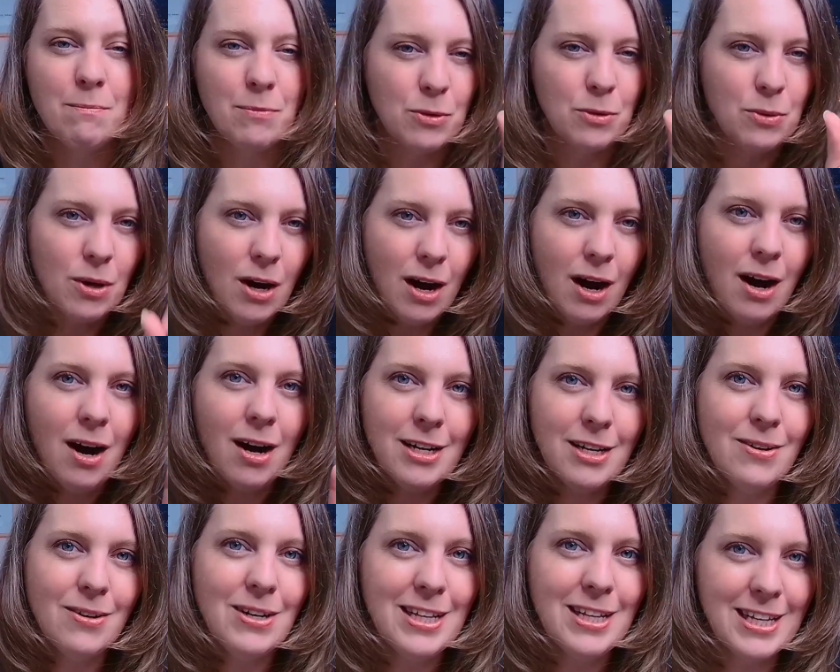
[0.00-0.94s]
Or are
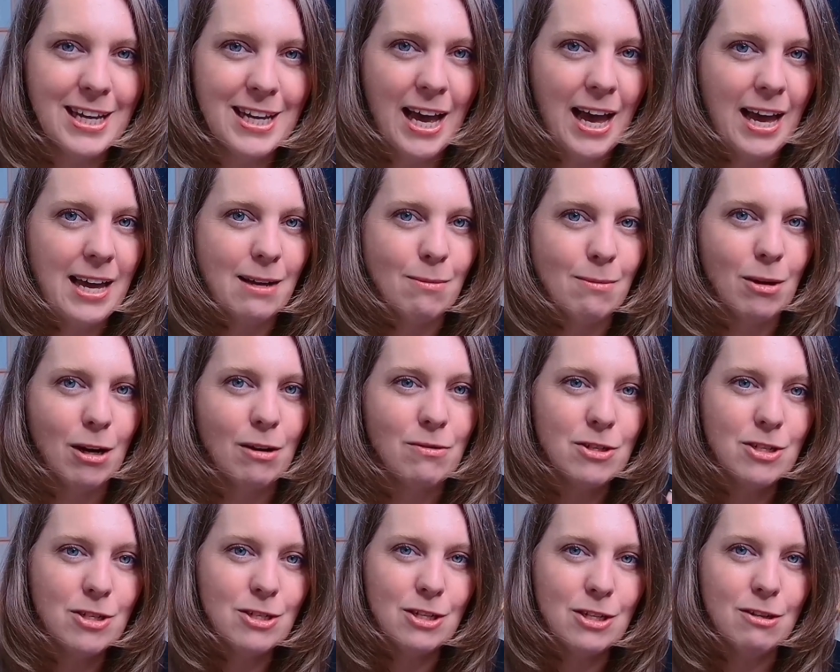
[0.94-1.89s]
you in the game of
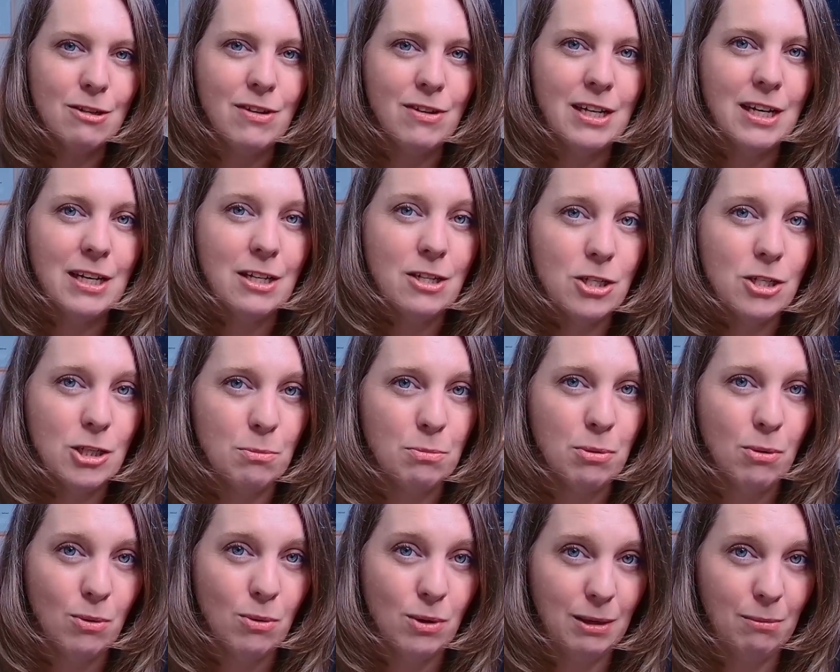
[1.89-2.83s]
serving and
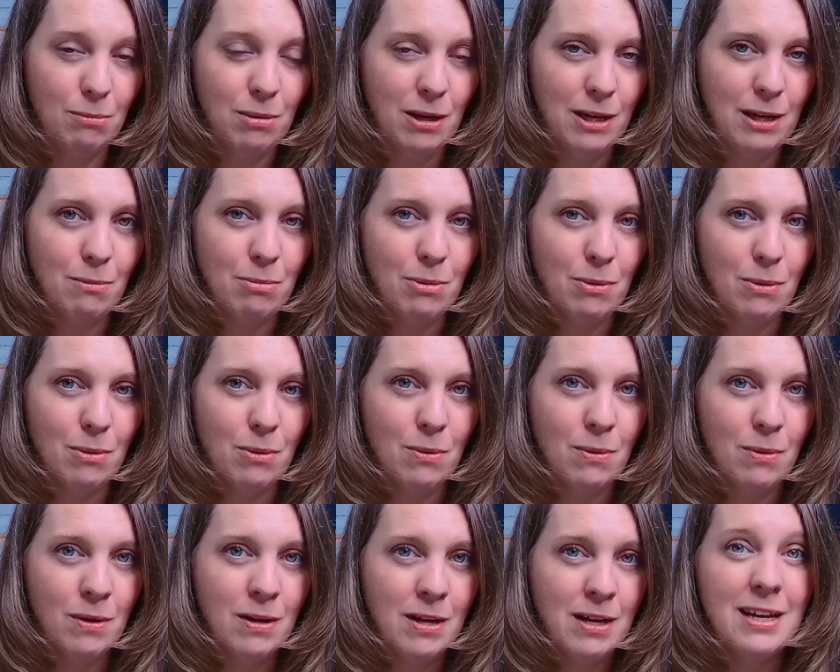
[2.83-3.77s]
supporting people
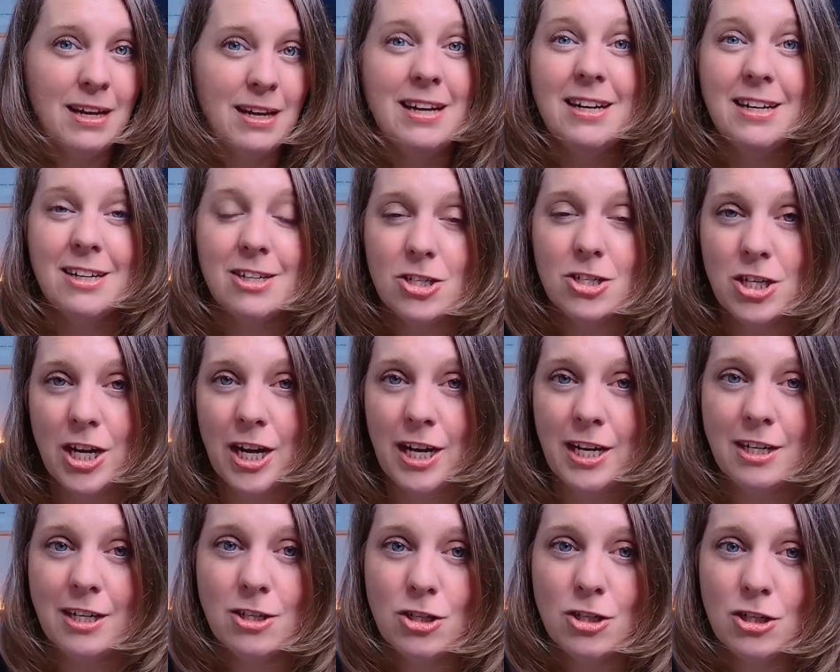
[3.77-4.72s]
in
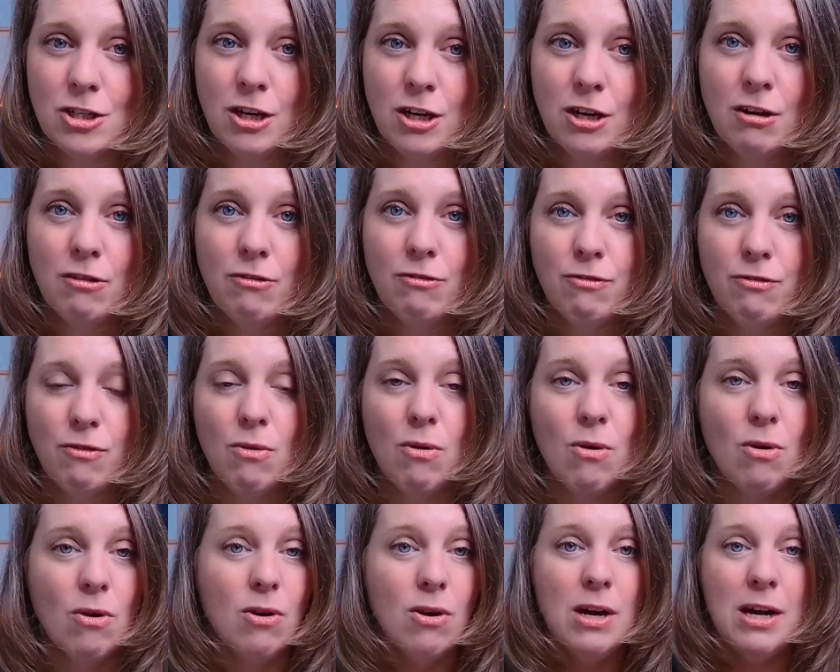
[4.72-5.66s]
exchange
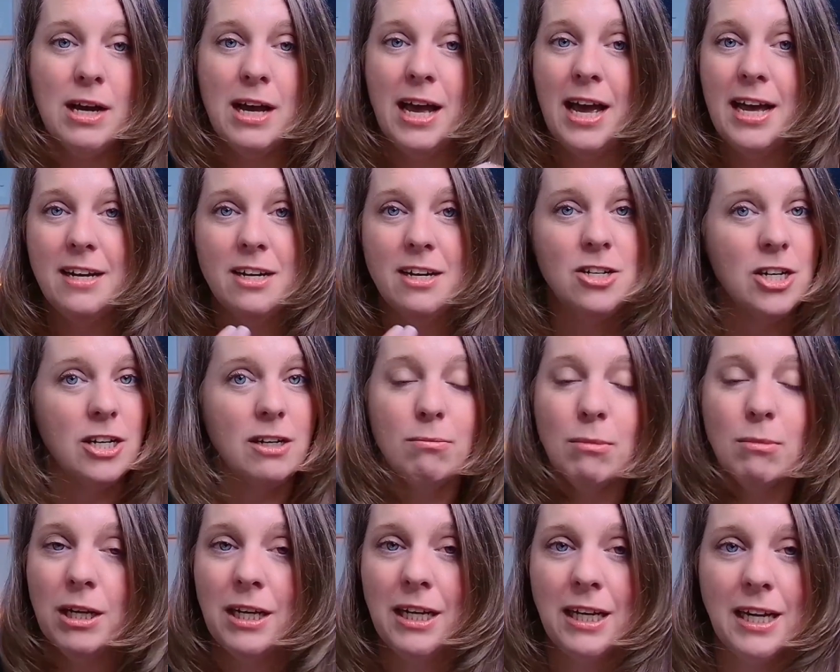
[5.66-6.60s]
for energy,
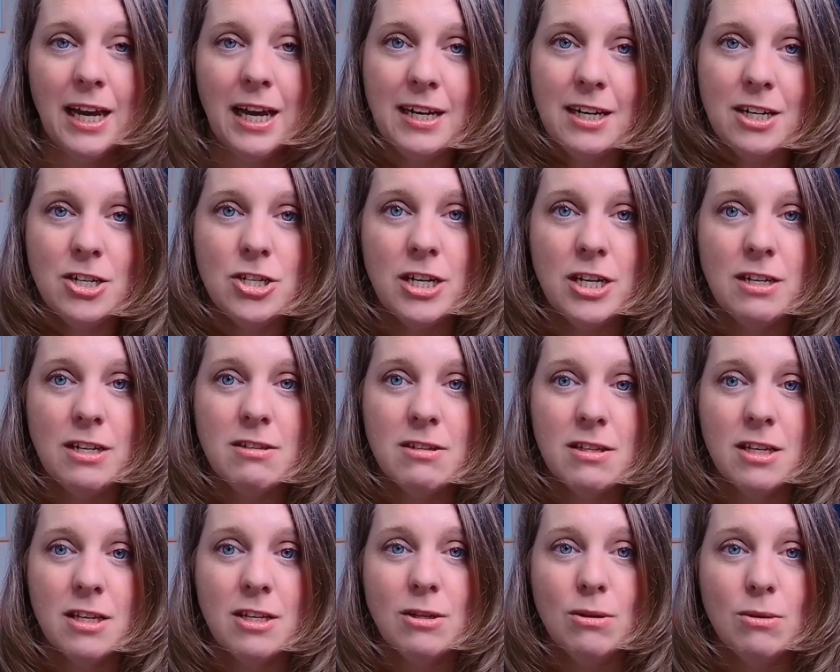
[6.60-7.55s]
money energy, so
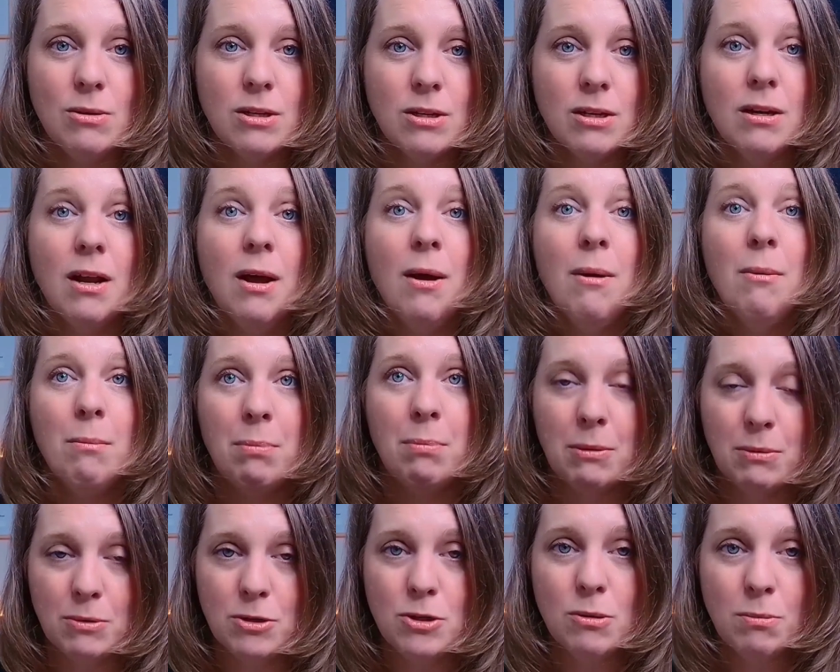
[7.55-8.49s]
that you can
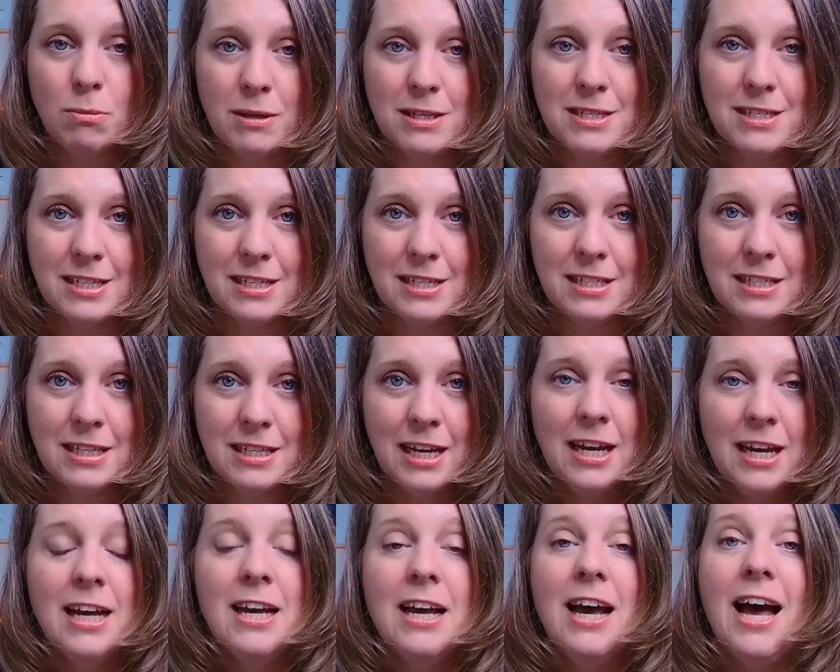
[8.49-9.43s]
build your business
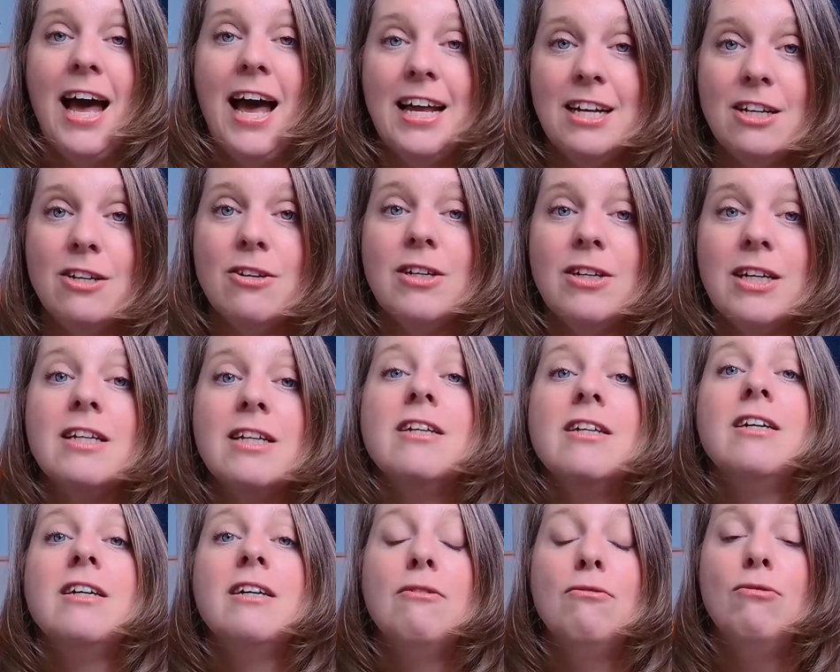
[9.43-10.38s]
and you
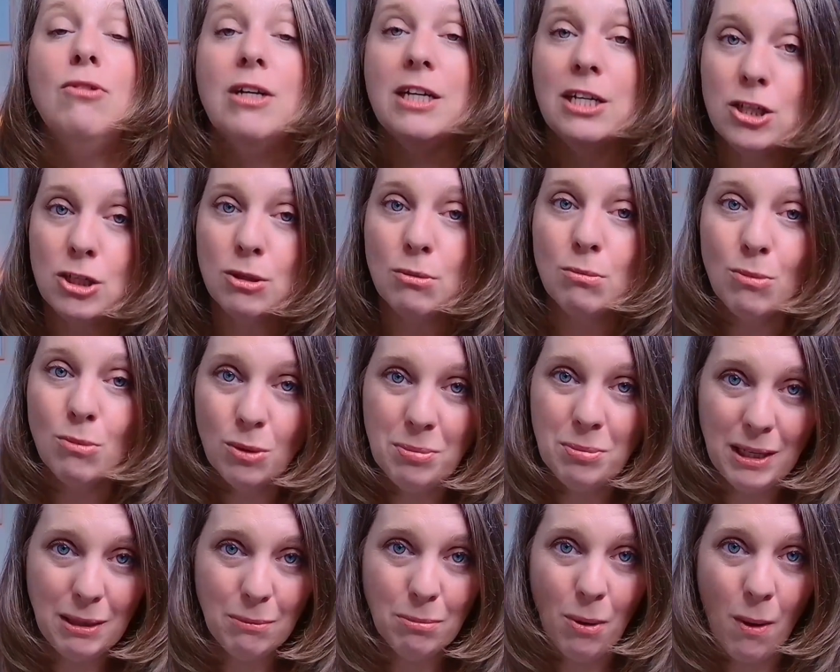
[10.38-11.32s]
can reach more
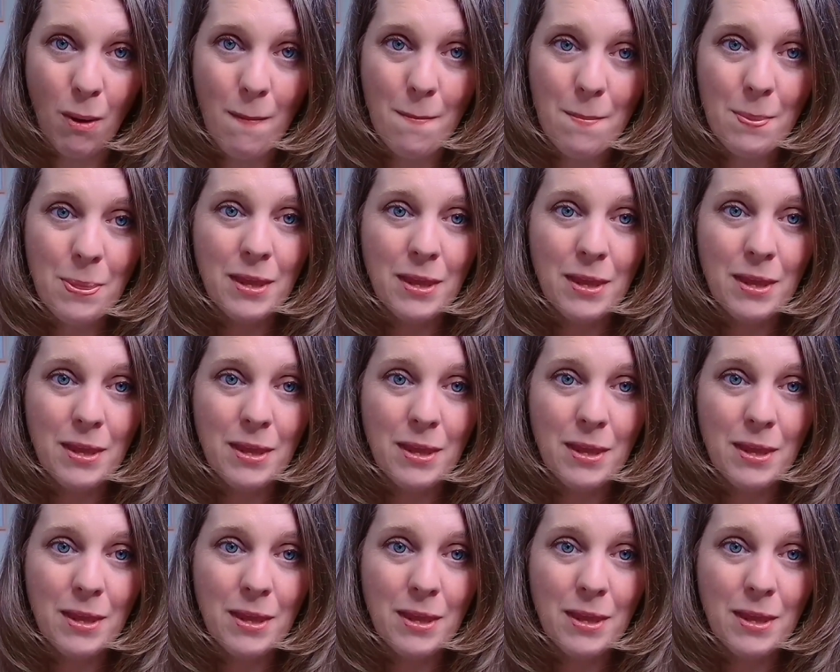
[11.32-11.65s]
people?